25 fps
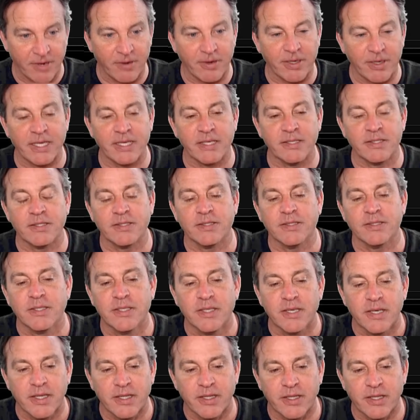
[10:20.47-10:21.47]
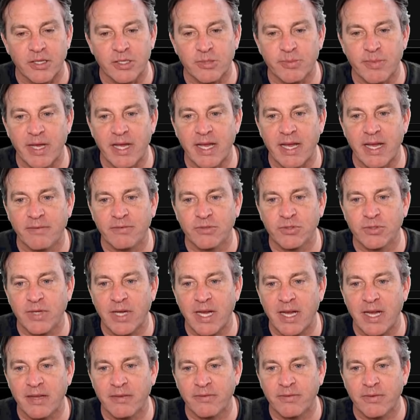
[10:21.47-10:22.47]
There it is. There's my
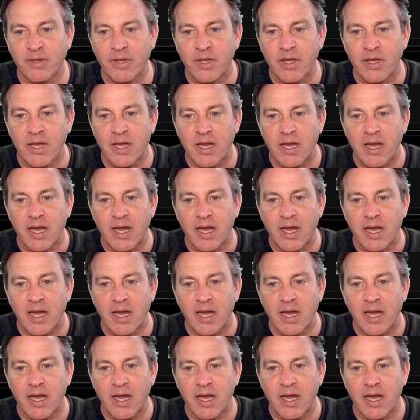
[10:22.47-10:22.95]
F drive.